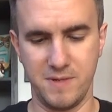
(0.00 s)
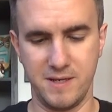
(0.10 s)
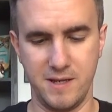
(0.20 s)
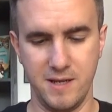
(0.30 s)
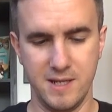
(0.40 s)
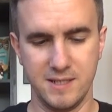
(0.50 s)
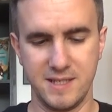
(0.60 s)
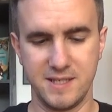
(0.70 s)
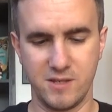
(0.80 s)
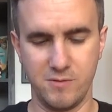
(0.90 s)
And
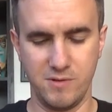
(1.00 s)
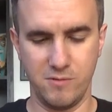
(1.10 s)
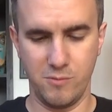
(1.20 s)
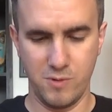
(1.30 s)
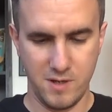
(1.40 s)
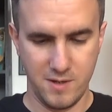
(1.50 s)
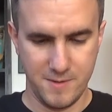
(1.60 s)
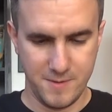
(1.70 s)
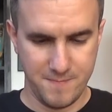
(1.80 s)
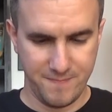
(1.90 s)
these two little
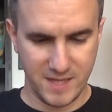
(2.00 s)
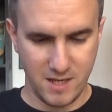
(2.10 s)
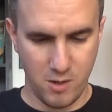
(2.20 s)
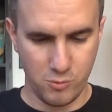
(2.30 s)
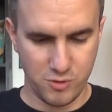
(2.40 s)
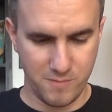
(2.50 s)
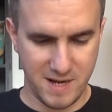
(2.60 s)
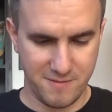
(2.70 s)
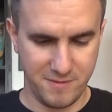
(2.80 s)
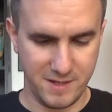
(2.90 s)

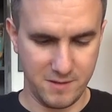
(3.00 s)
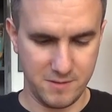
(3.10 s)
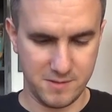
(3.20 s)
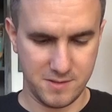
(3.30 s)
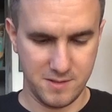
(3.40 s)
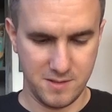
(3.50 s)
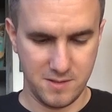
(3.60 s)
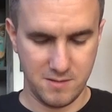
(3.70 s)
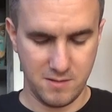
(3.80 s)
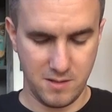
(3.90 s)
Ultraman figures
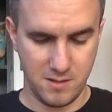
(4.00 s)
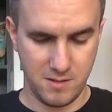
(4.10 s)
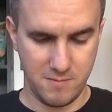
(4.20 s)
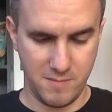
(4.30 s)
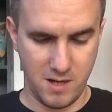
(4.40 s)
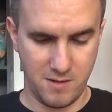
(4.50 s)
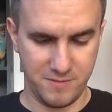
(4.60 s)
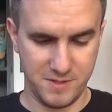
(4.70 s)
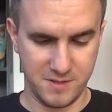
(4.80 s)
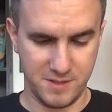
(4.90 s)
I've
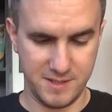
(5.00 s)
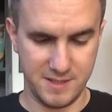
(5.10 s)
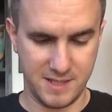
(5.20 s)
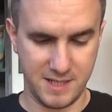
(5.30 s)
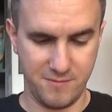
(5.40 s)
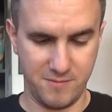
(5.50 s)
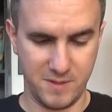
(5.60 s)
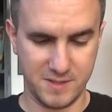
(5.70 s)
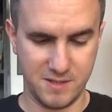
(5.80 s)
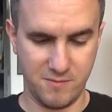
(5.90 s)
decided to keep for
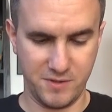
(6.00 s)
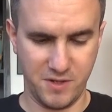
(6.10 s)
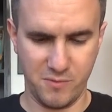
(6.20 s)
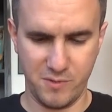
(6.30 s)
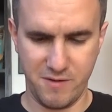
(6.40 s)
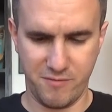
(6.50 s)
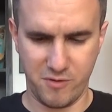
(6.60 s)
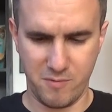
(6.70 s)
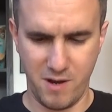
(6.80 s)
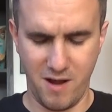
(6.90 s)
myself. I don't know what they're from.